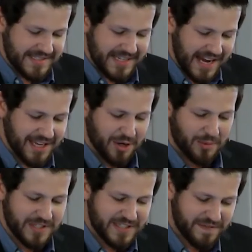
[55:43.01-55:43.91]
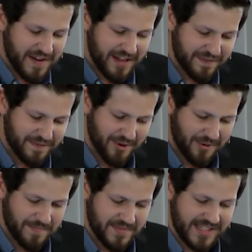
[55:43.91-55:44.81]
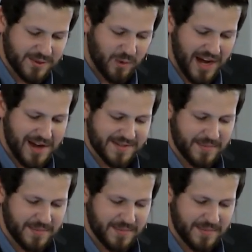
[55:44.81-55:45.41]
Daniel was faithful, these wise